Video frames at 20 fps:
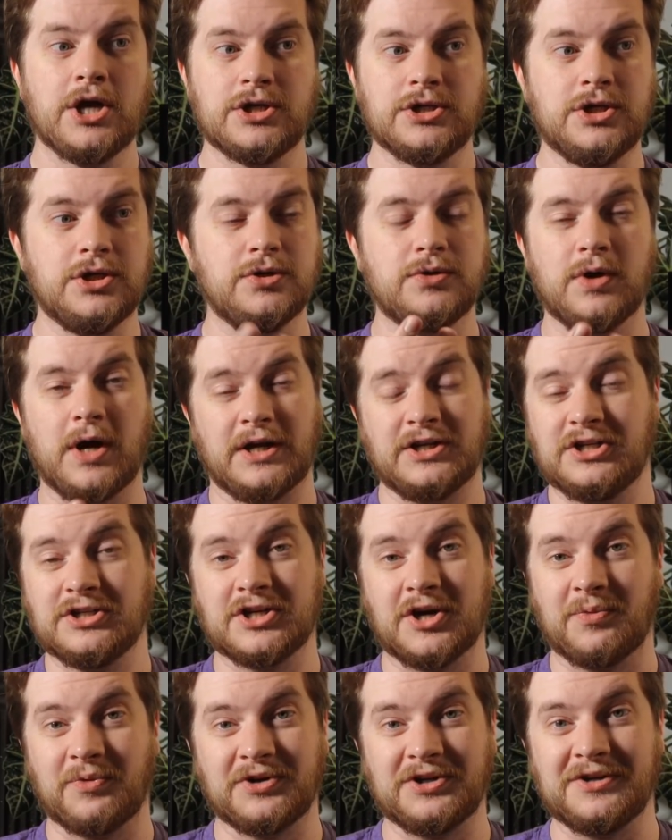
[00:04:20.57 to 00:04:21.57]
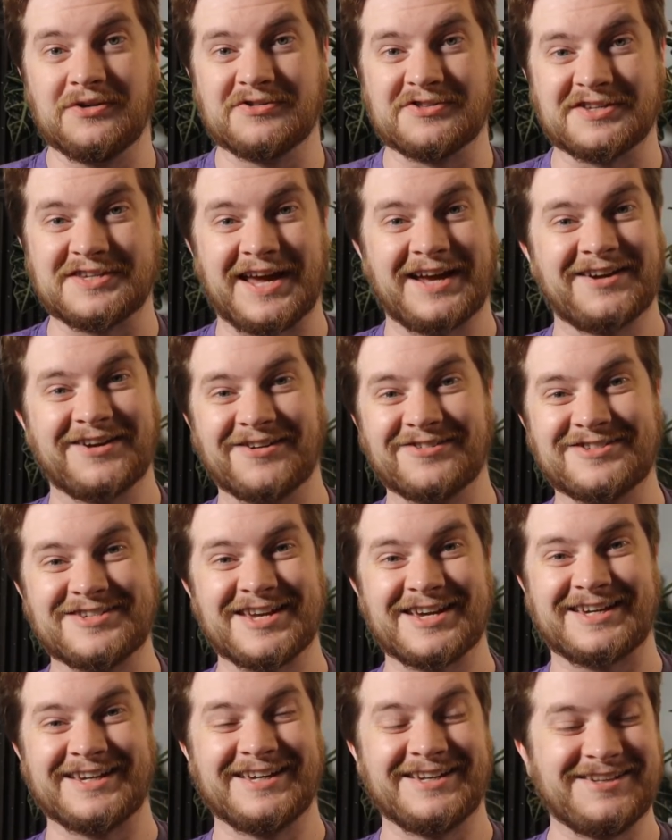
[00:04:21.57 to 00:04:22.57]
You and you don't want to use the dango
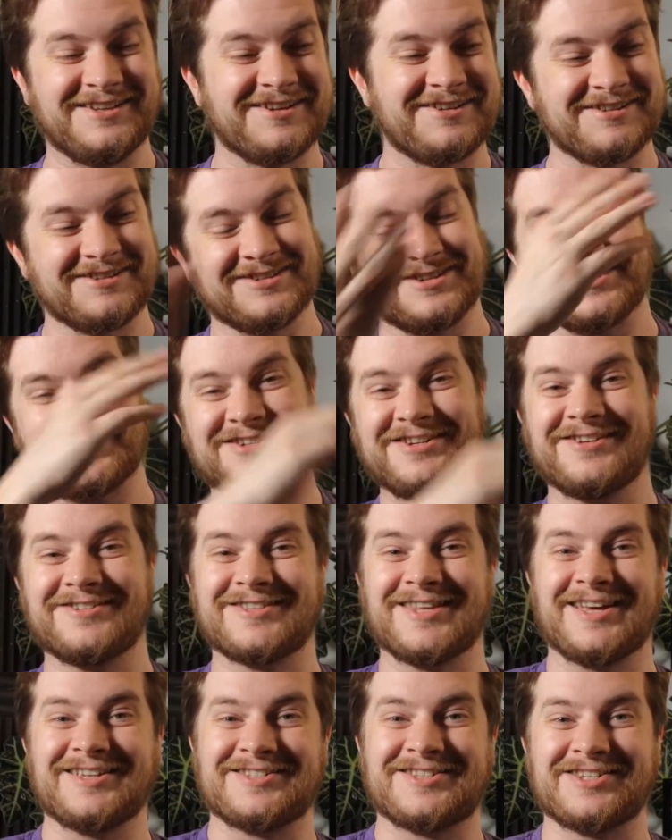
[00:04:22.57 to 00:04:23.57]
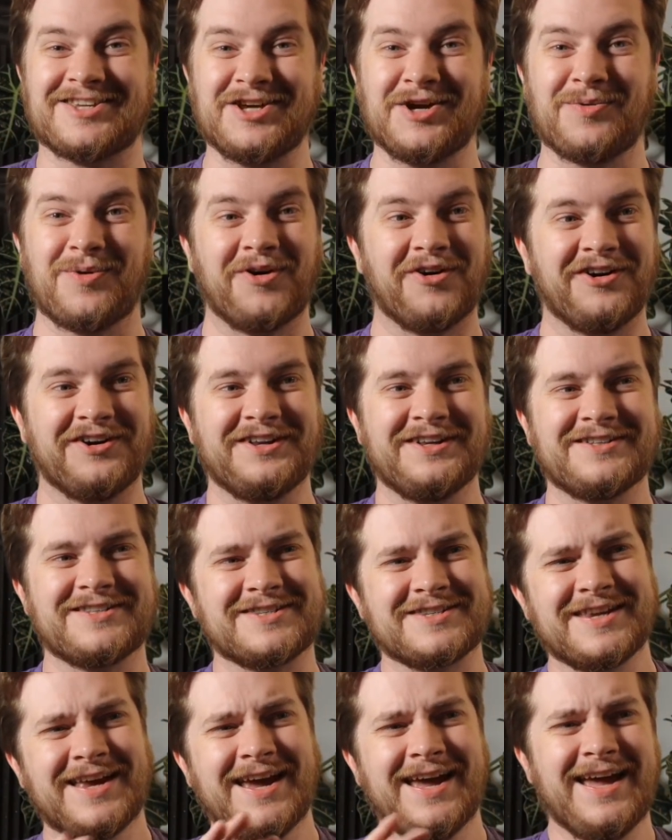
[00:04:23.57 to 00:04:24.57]
ticket, you can just use that skewer and
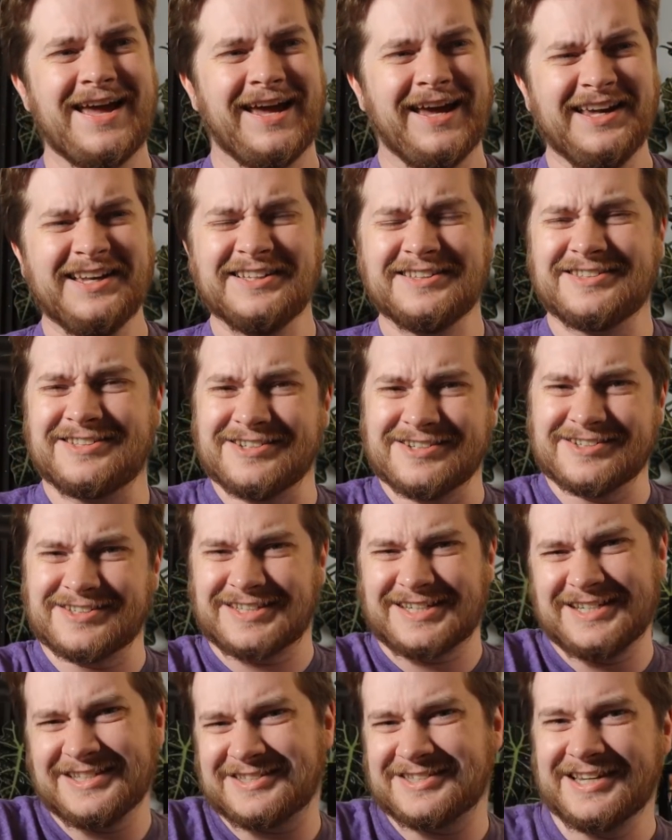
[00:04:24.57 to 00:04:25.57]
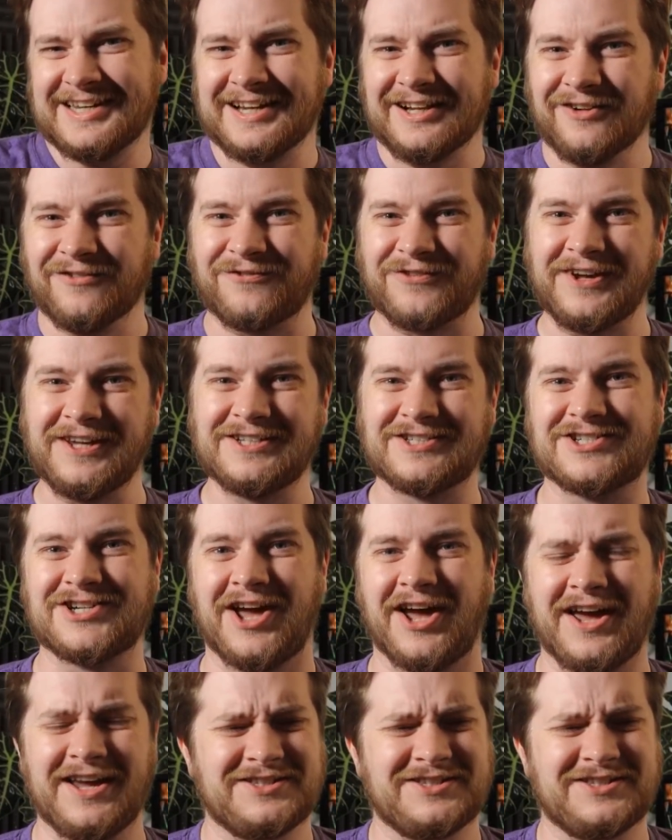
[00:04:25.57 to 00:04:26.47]
it's it's just it's a little feature.